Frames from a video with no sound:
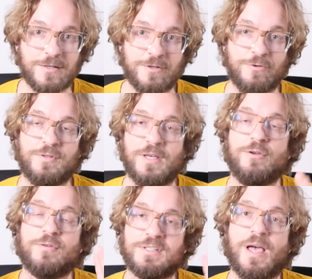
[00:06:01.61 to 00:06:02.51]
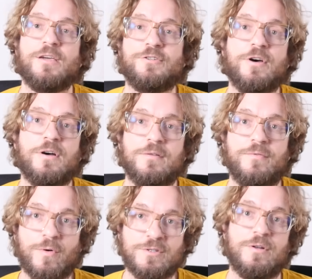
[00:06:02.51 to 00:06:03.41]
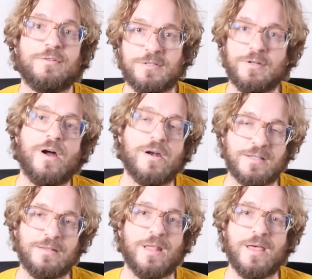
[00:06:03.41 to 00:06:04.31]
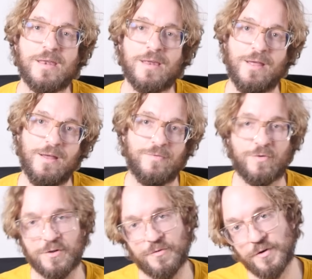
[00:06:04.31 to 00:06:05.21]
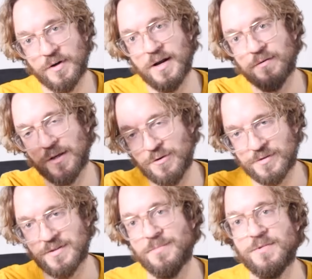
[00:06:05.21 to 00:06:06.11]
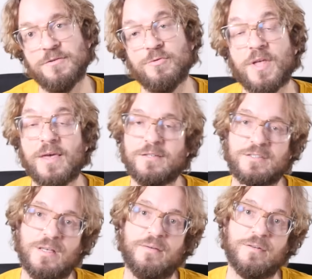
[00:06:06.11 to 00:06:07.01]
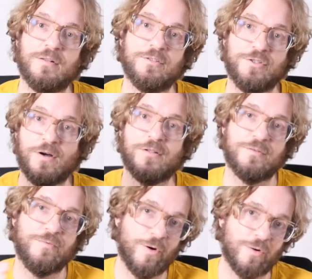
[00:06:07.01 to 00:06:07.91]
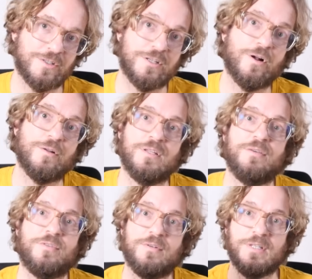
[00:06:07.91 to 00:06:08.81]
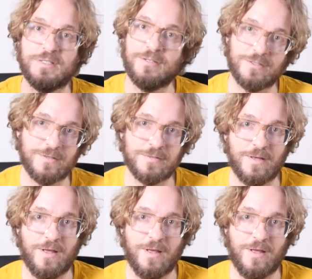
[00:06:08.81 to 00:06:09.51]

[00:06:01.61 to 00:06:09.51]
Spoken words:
So you take your sky shot focusing on the stars, and then for the foreground and your subject you take several shots focusing on different distances.